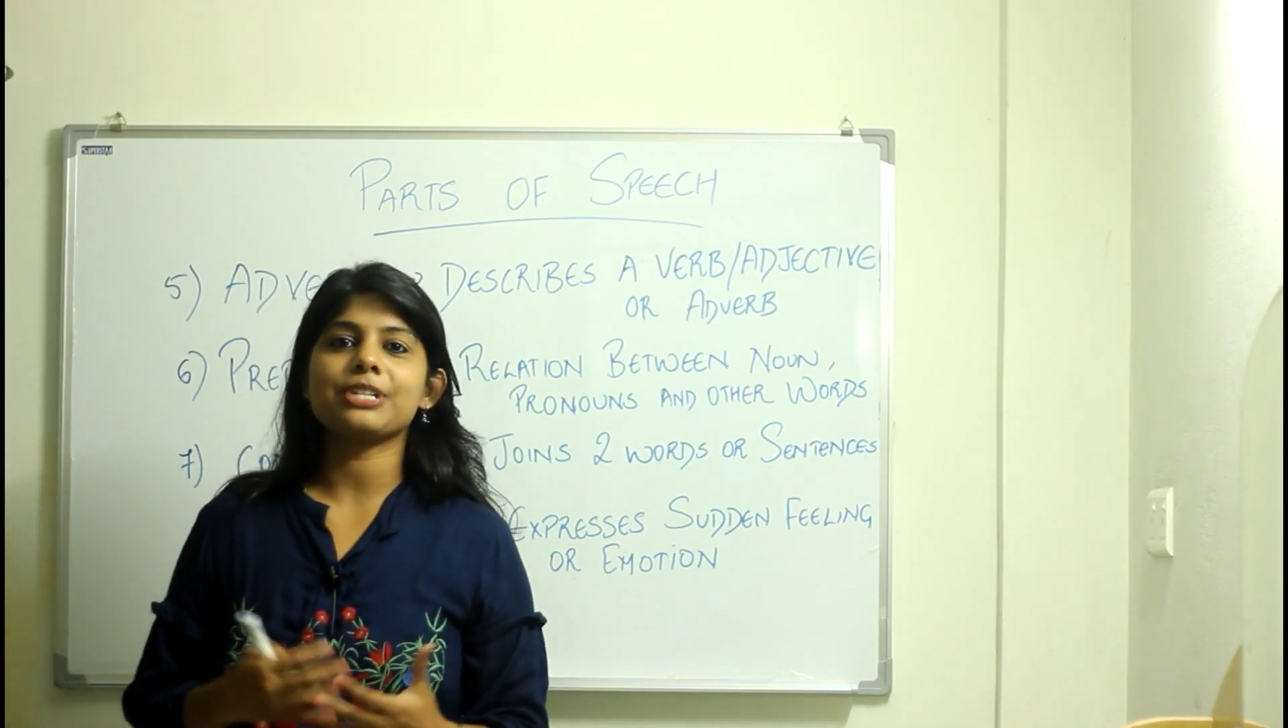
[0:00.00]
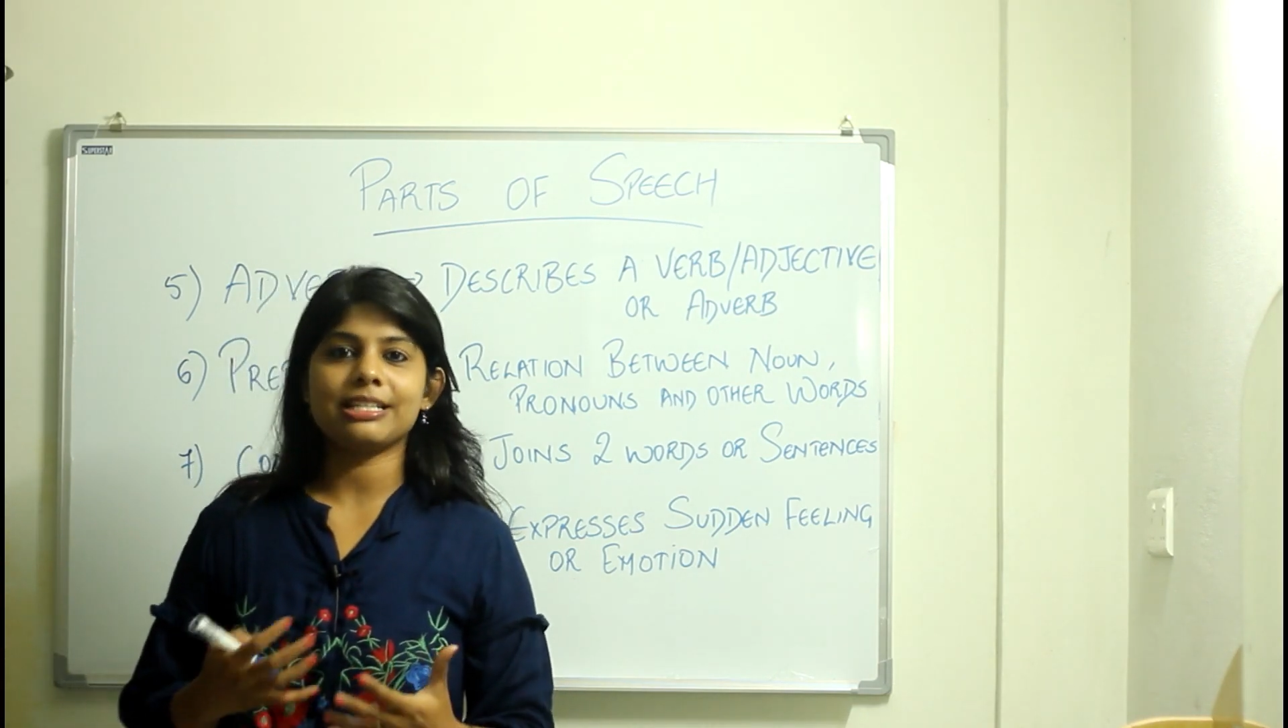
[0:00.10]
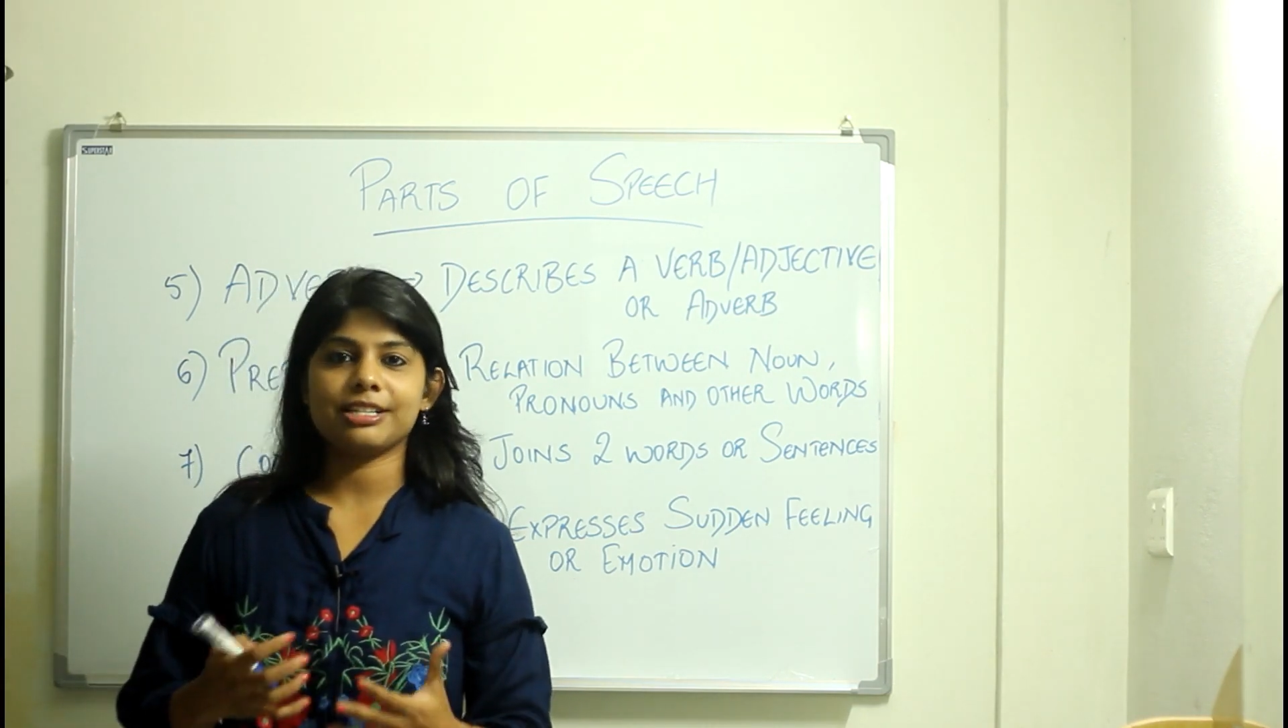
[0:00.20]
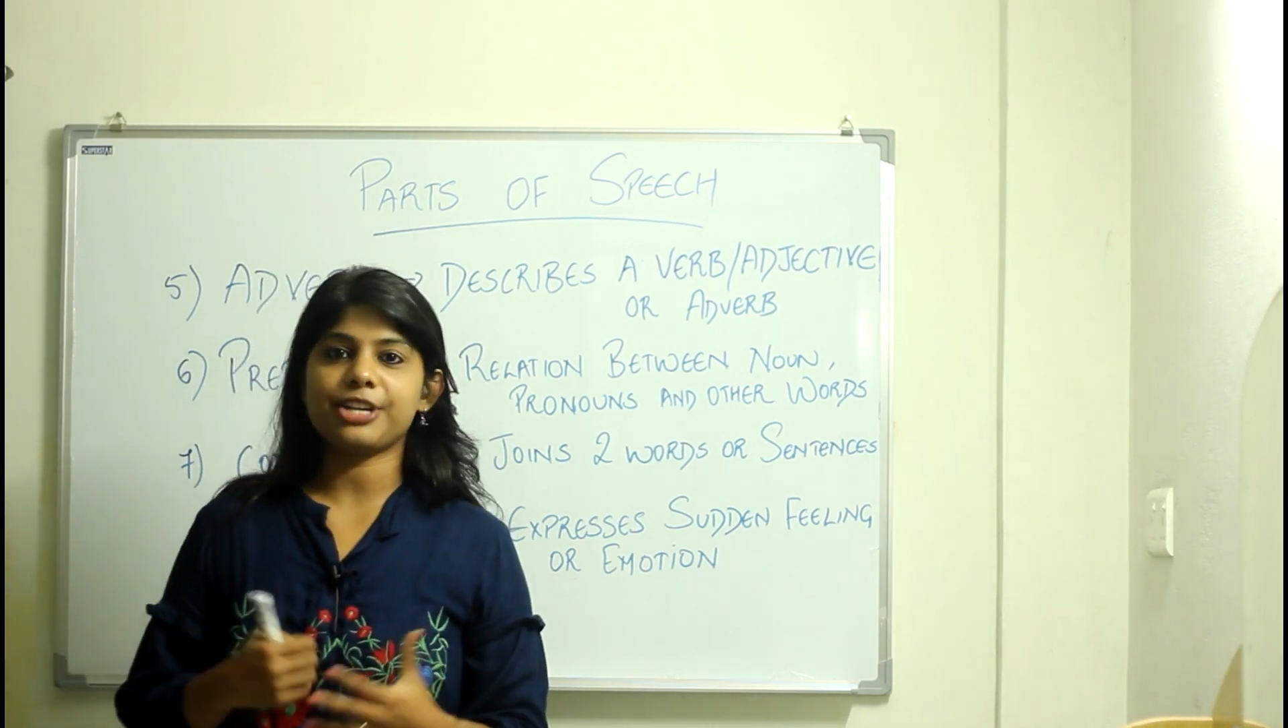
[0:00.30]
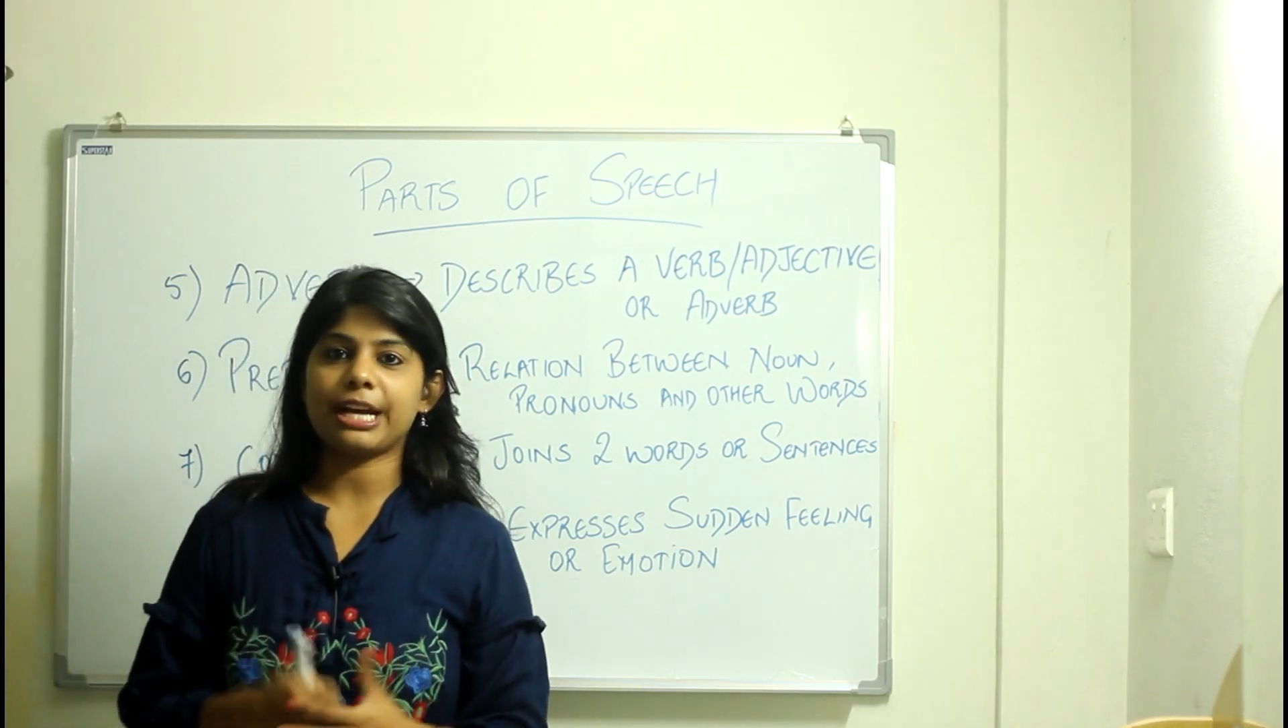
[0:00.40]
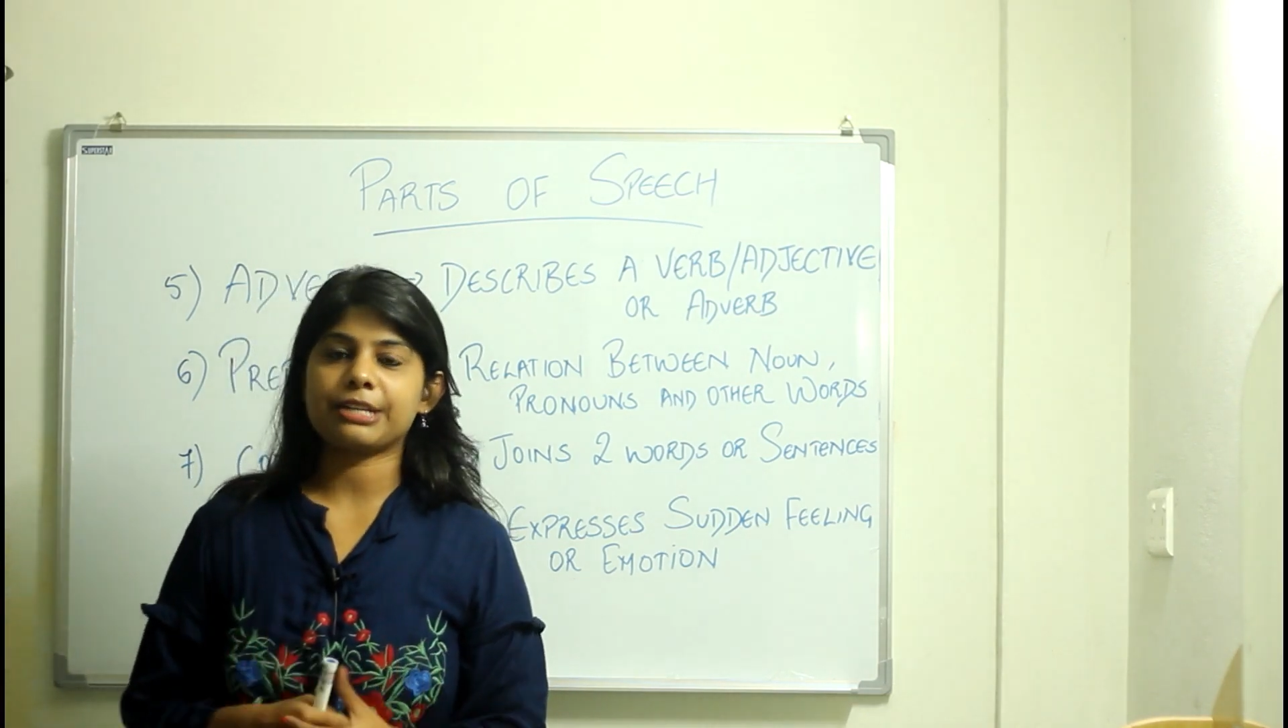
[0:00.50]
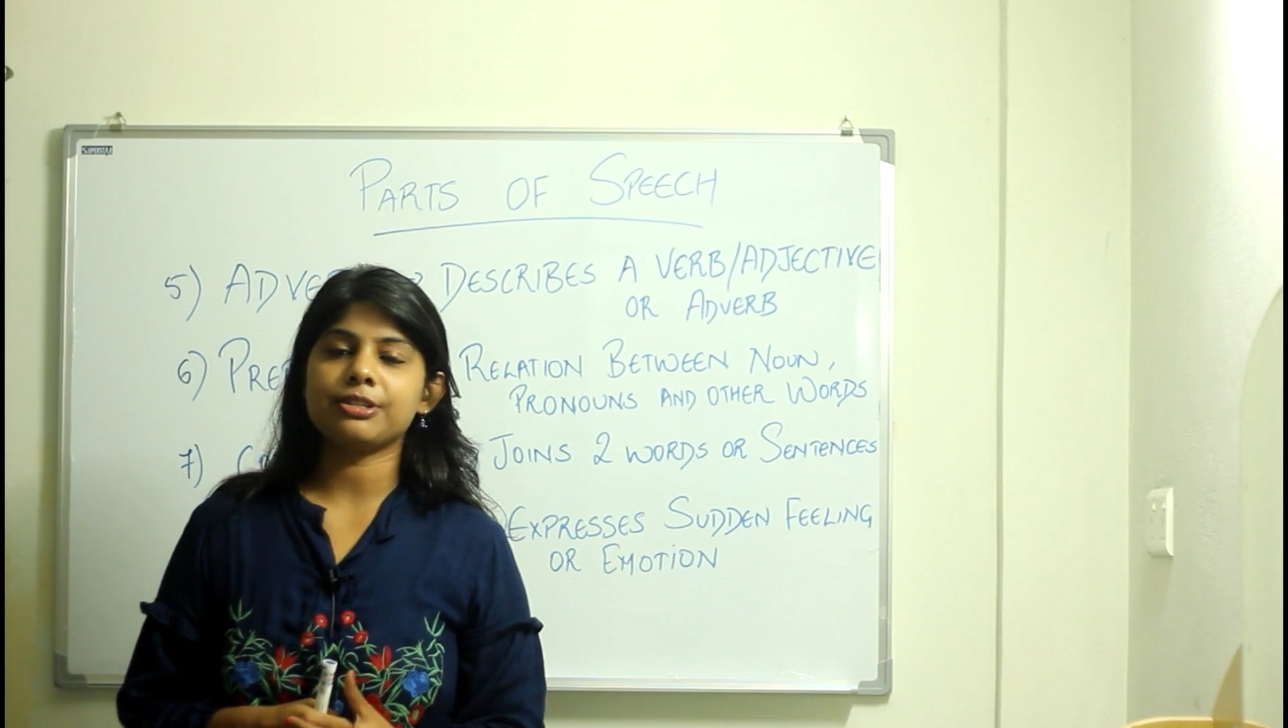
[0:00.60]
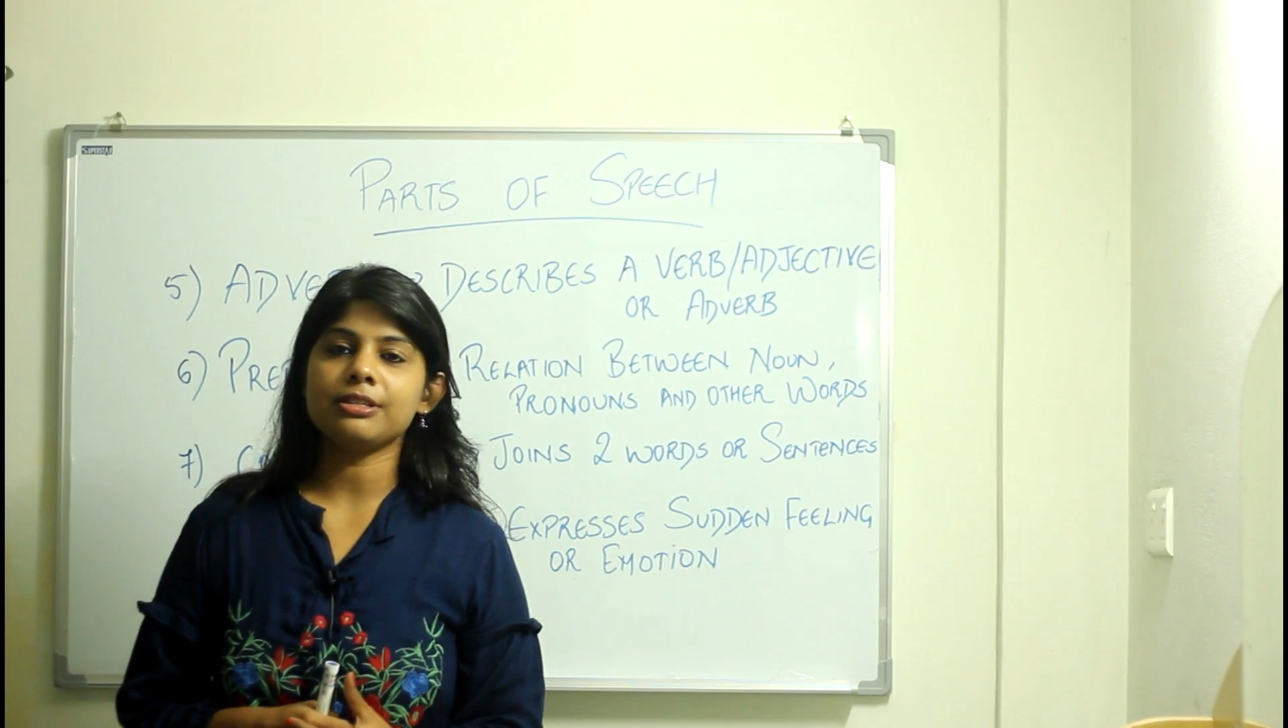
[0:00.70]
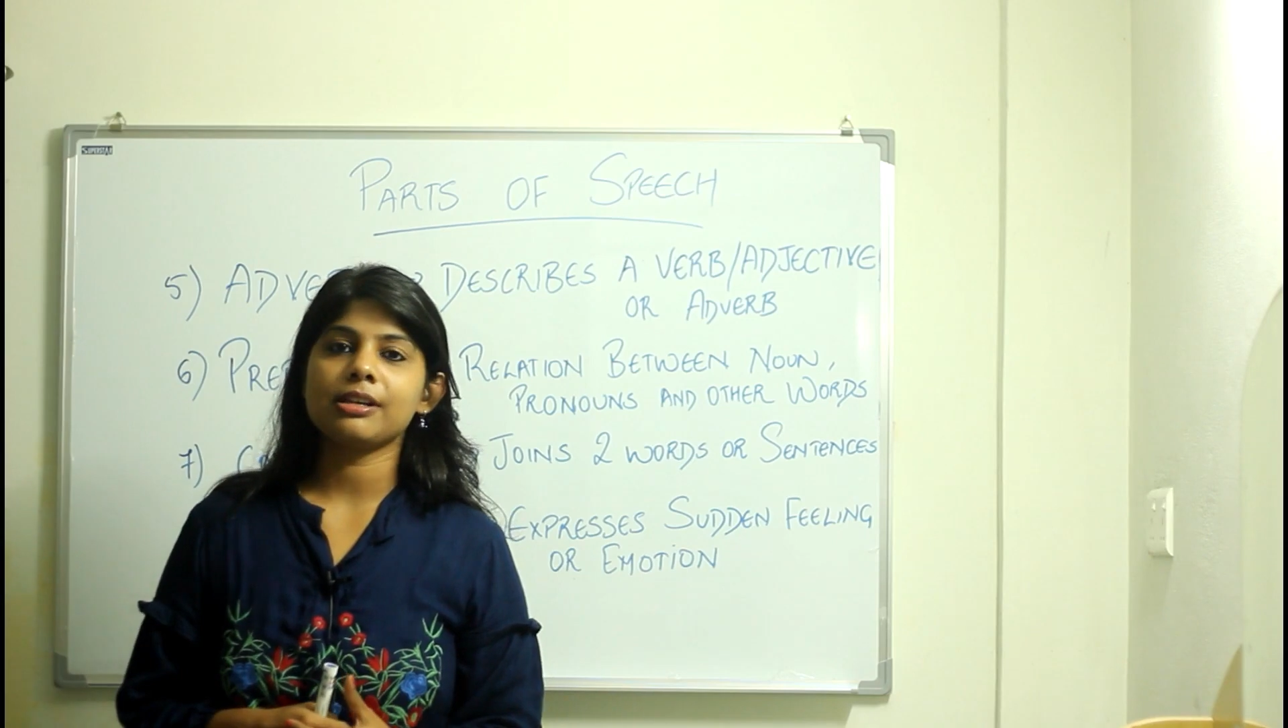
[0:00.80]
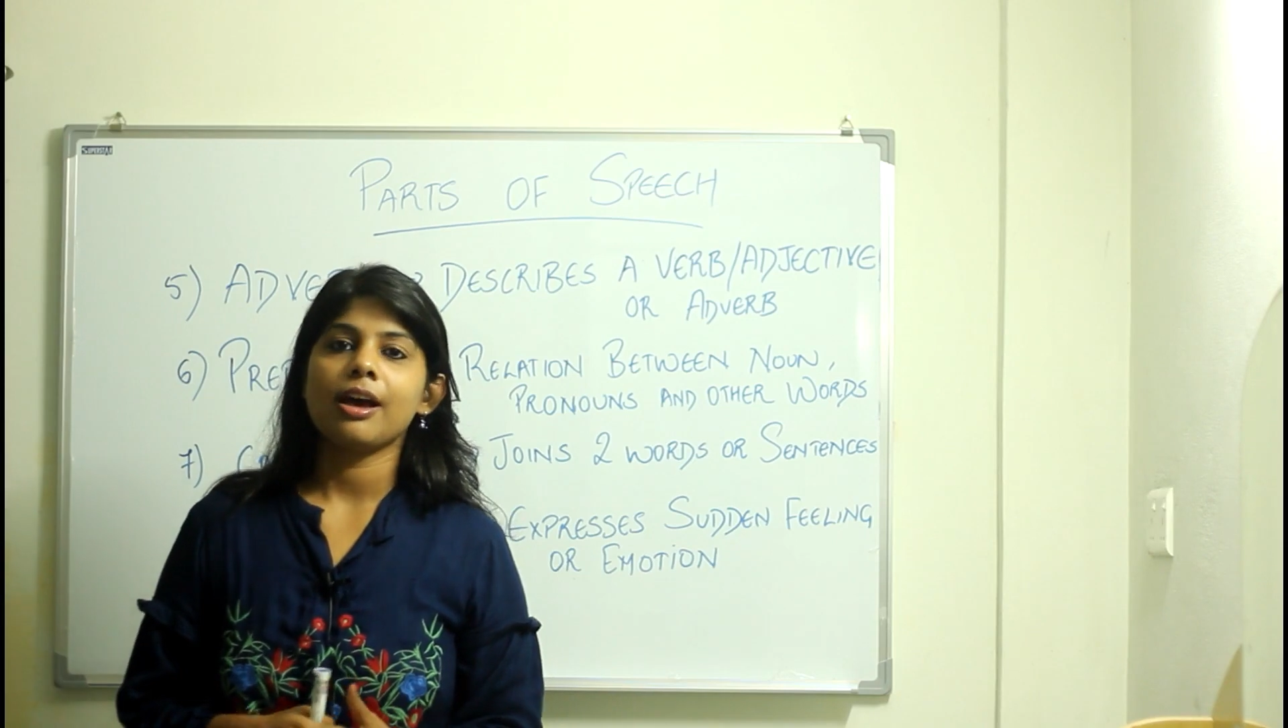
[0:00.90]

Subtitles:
interjections.